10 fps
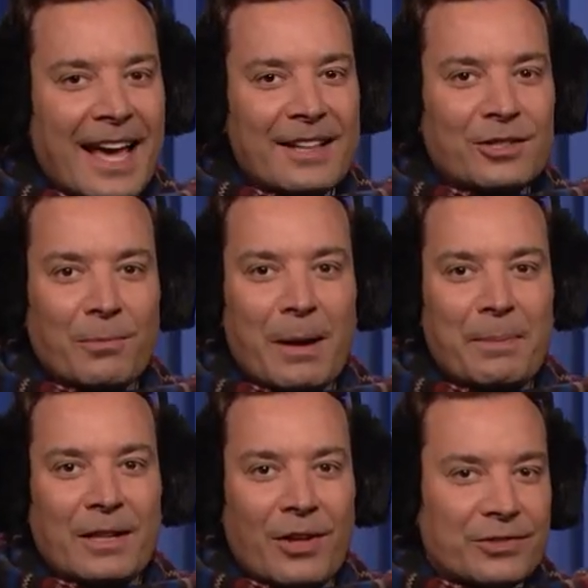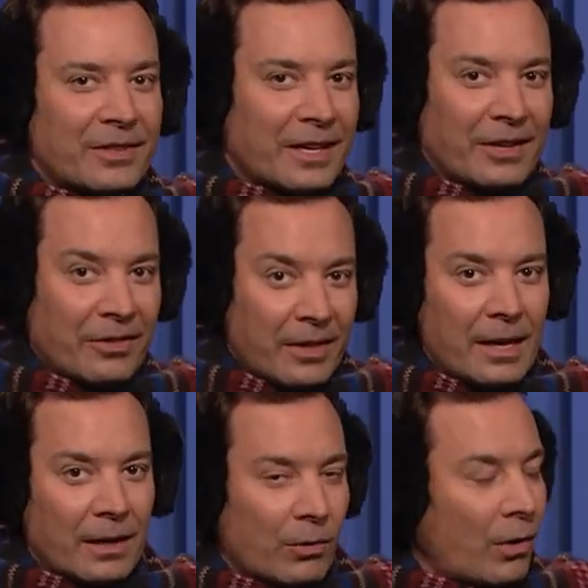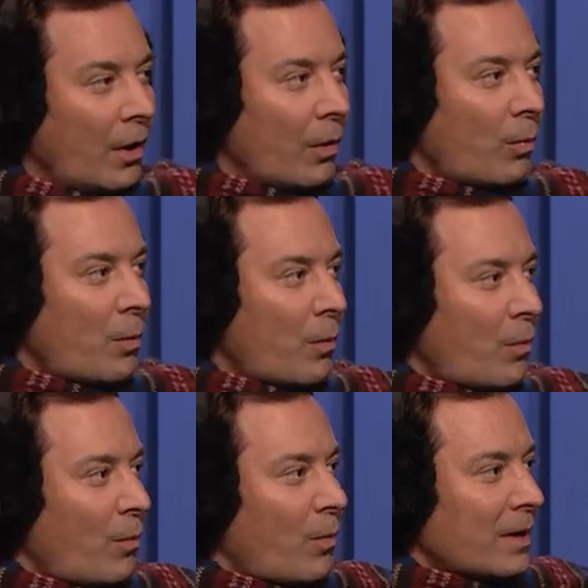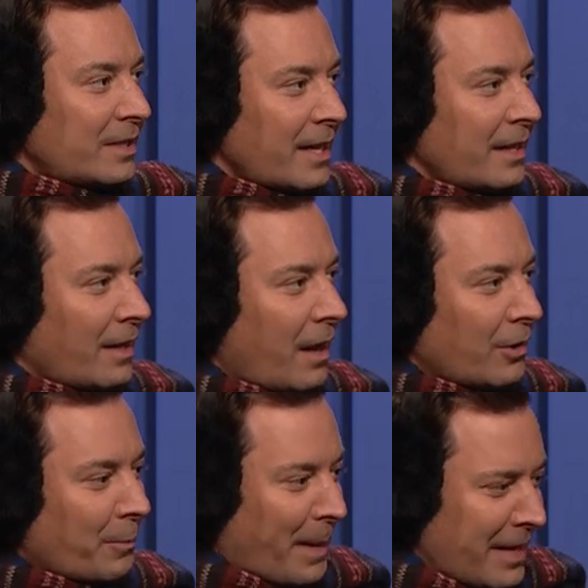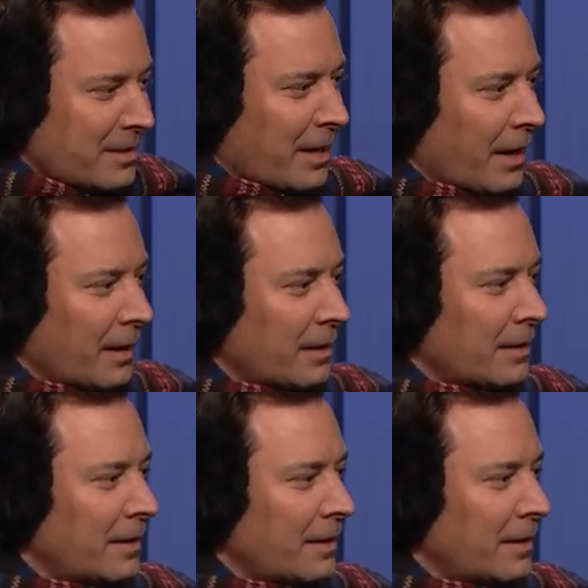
the answer might be closer than you think. Well, what's that on your bandstand?